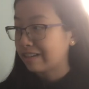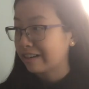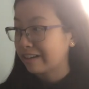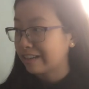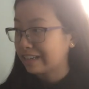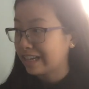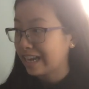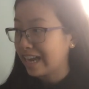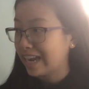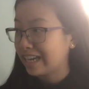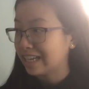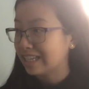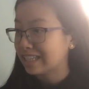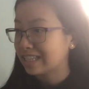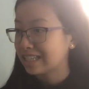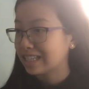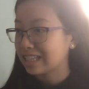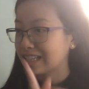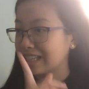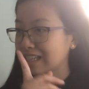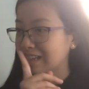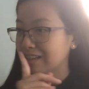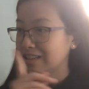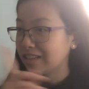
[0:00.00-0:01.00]
her gaze,
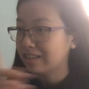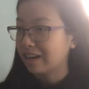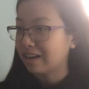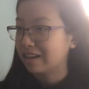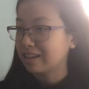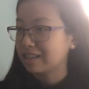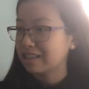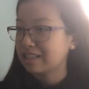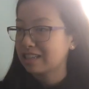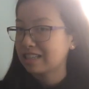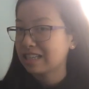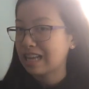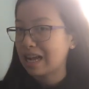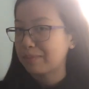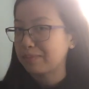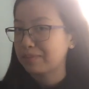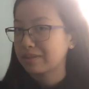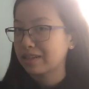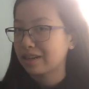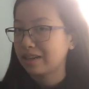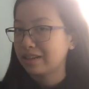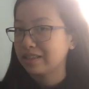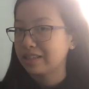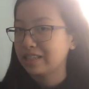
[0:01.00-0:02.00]
their tongue
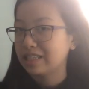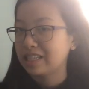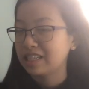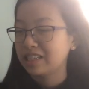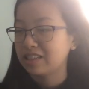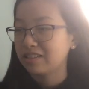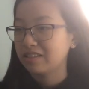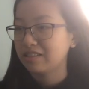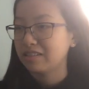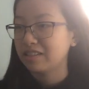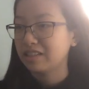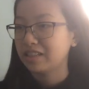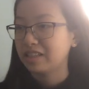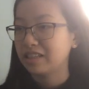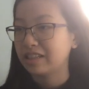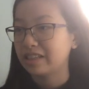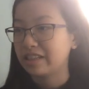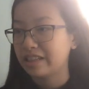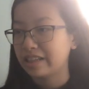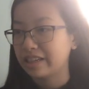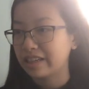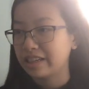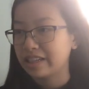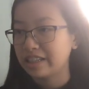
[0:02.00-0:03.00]
slaps onto
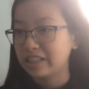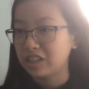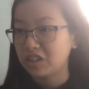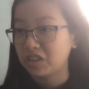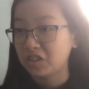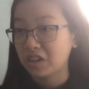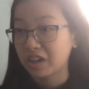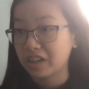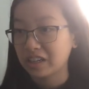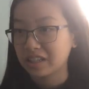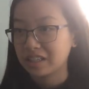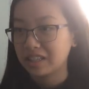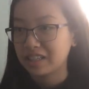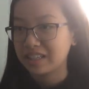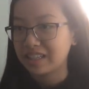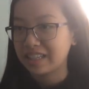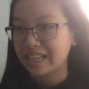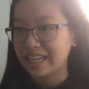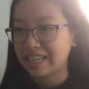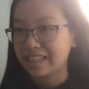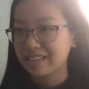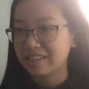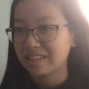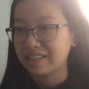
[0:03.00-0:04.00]
the drugged
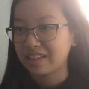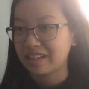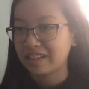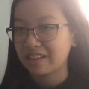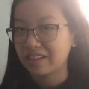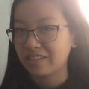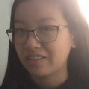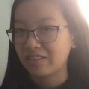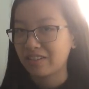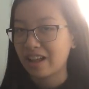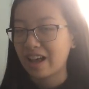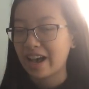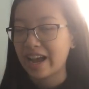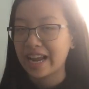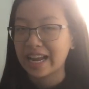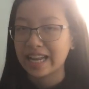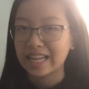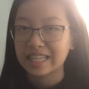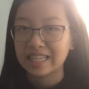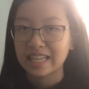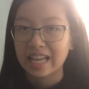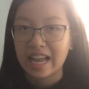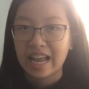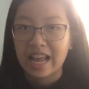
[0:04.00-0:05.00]
dates and the
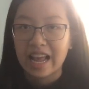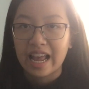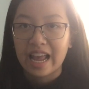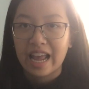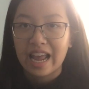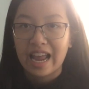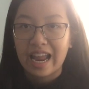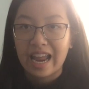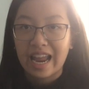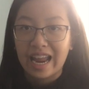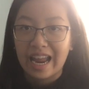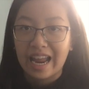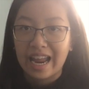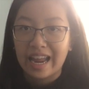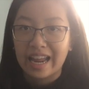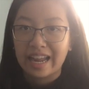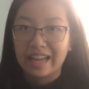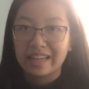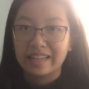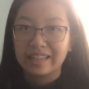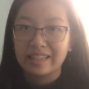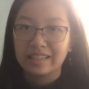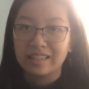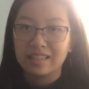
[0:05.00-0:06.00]
flies,
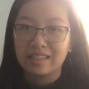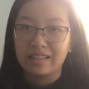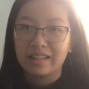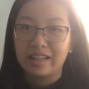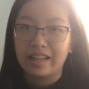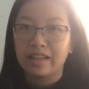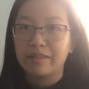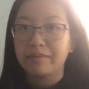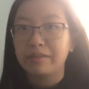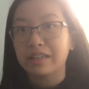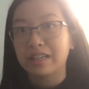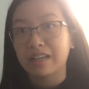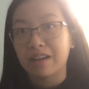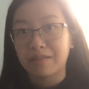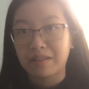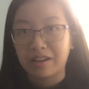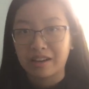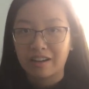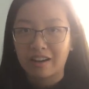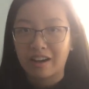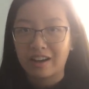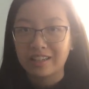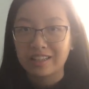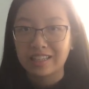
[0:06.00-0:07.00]
and they become
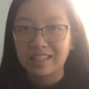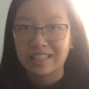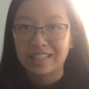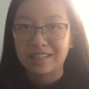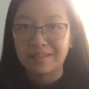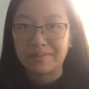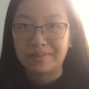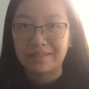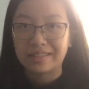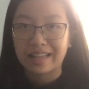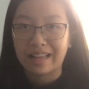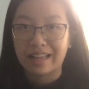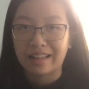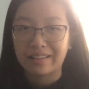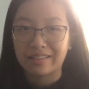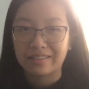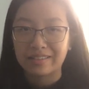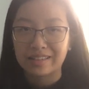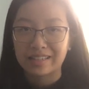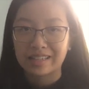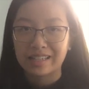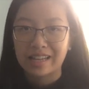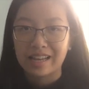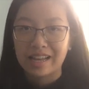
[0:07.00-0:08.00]
unconscious
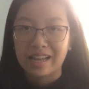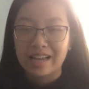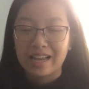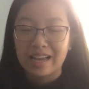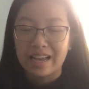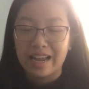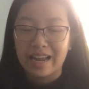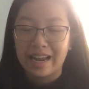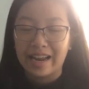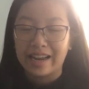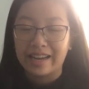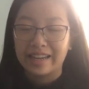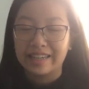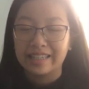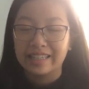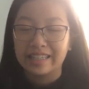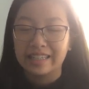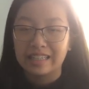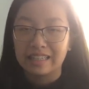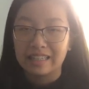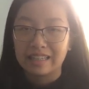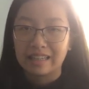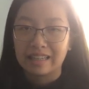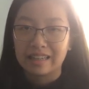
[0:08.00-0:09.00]
themselves,
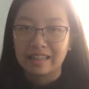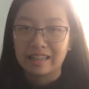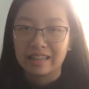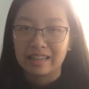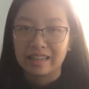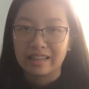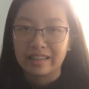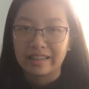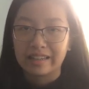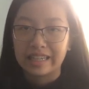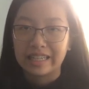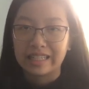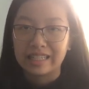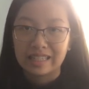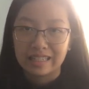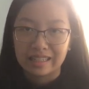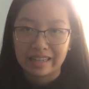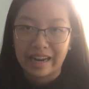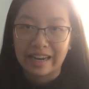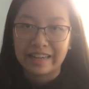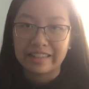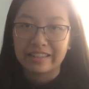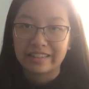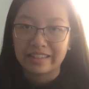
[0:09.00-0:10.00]
and Liz,
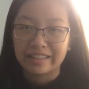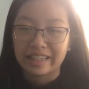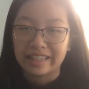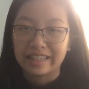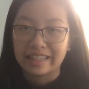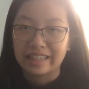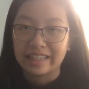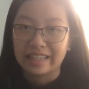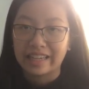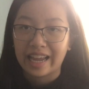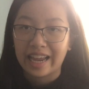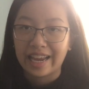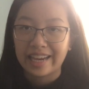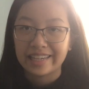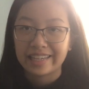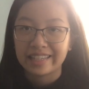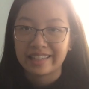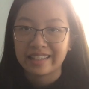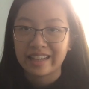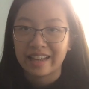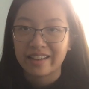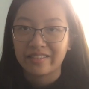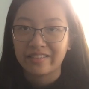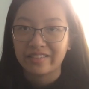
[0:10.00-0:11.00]
Nigel, and Kate
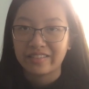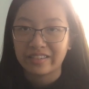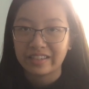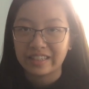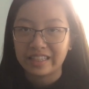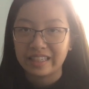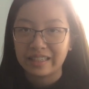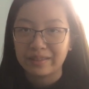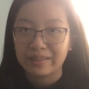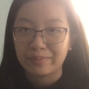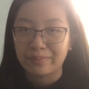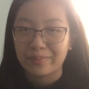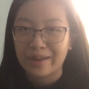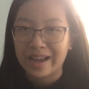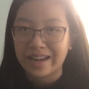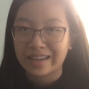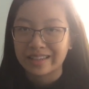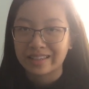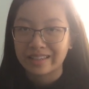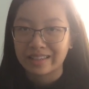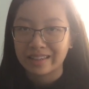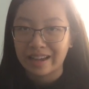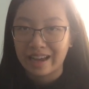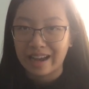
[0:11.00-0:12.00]
set free
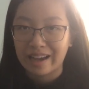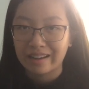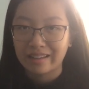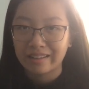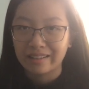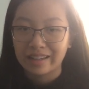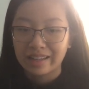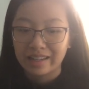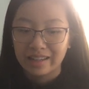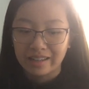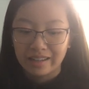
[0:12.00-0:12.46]
Max and Al,